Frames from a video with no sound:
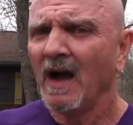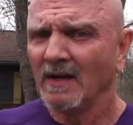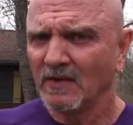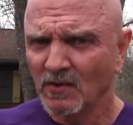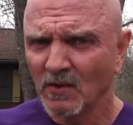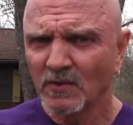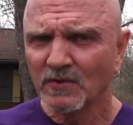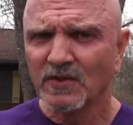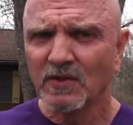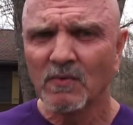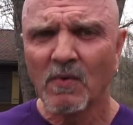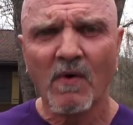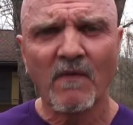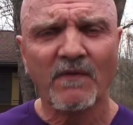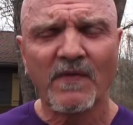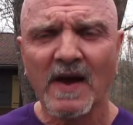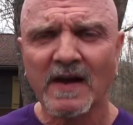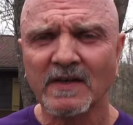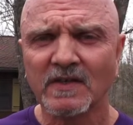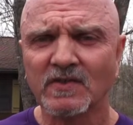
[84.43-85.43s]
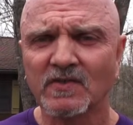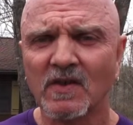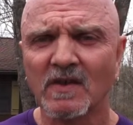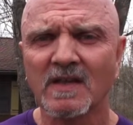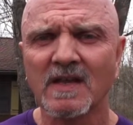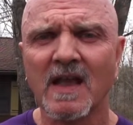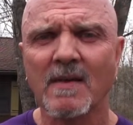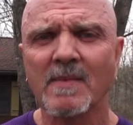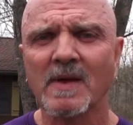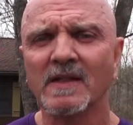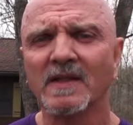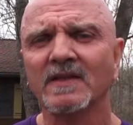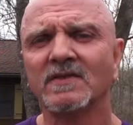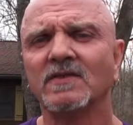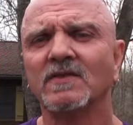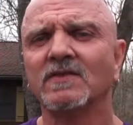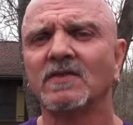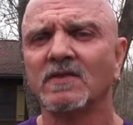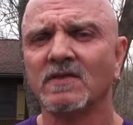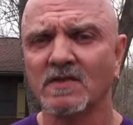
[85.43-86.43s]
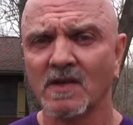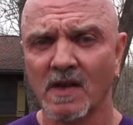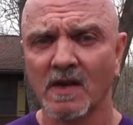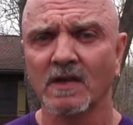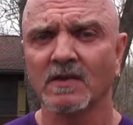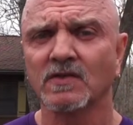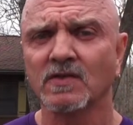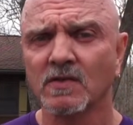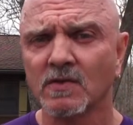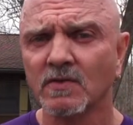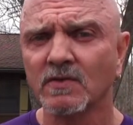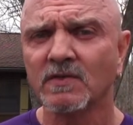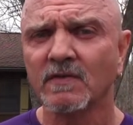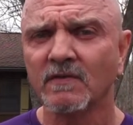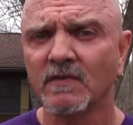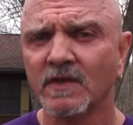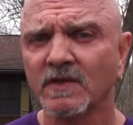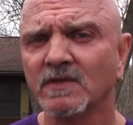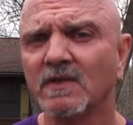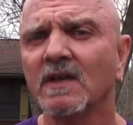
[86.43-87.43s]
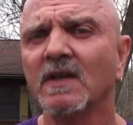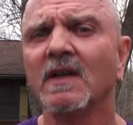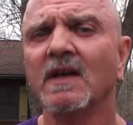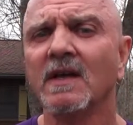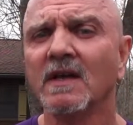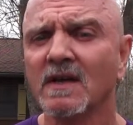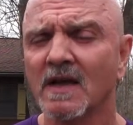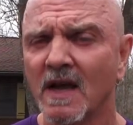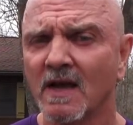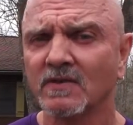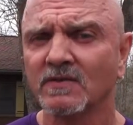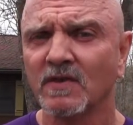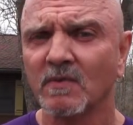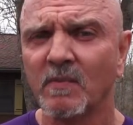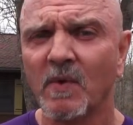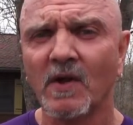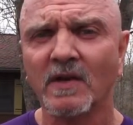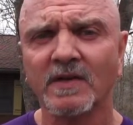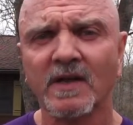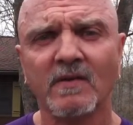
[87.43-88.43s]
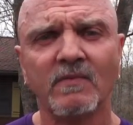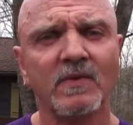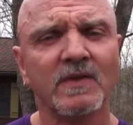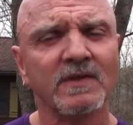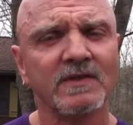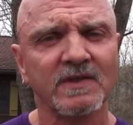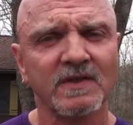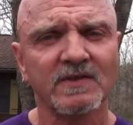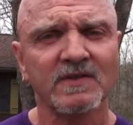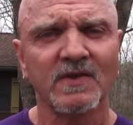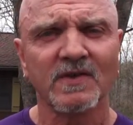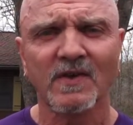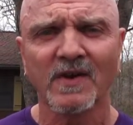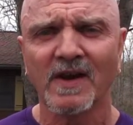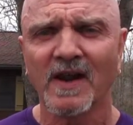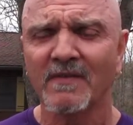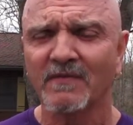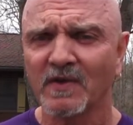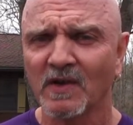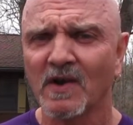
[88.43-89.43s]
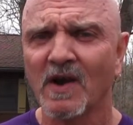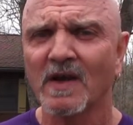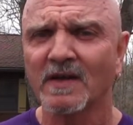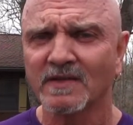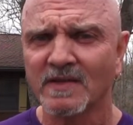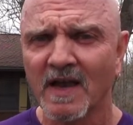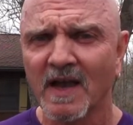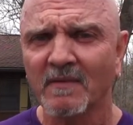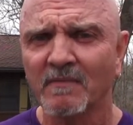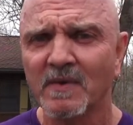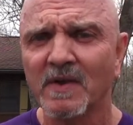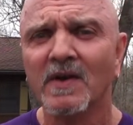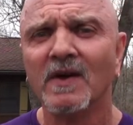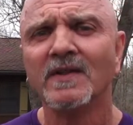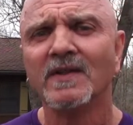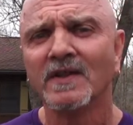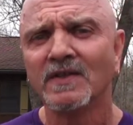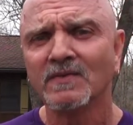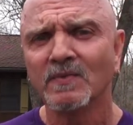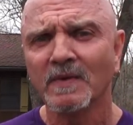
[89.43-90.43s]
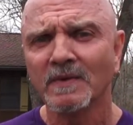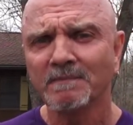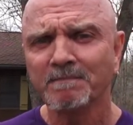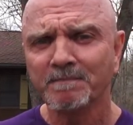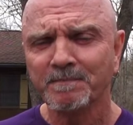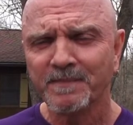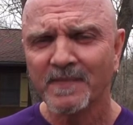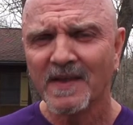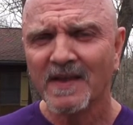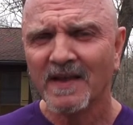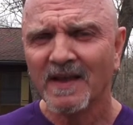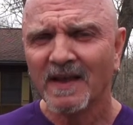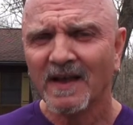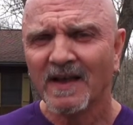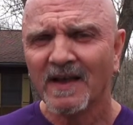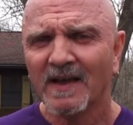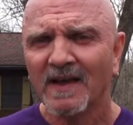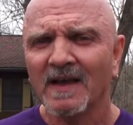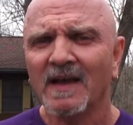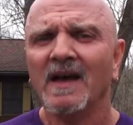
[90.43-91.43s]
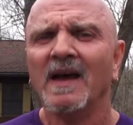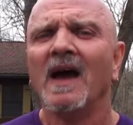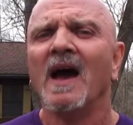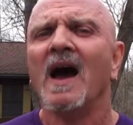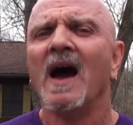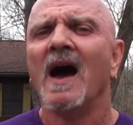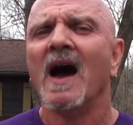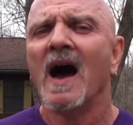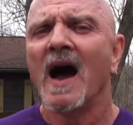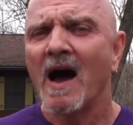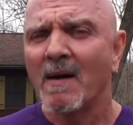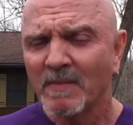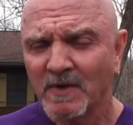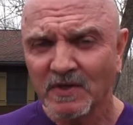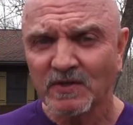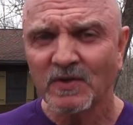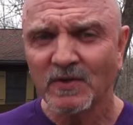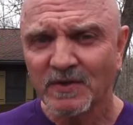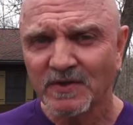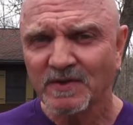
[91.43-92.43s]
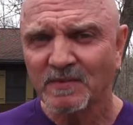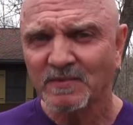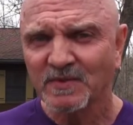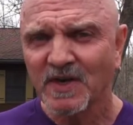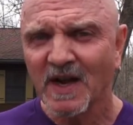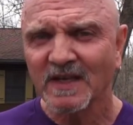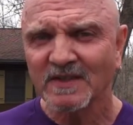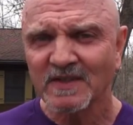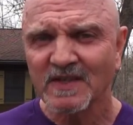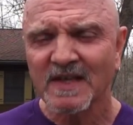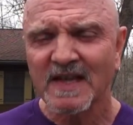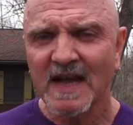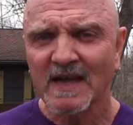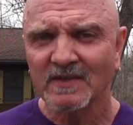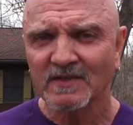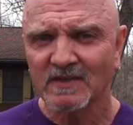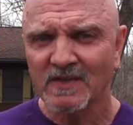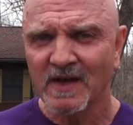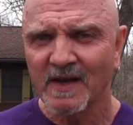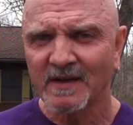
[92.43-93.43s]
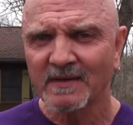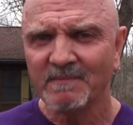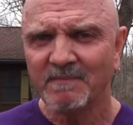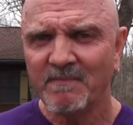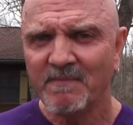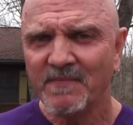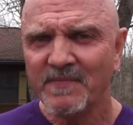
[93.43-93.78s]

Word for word: I told you you won't find this on the MLS. This is an exclusive listing in-house at Bald Head Realty, so you're going to have to contact me on this one. I'm going to show you some shots of the outside.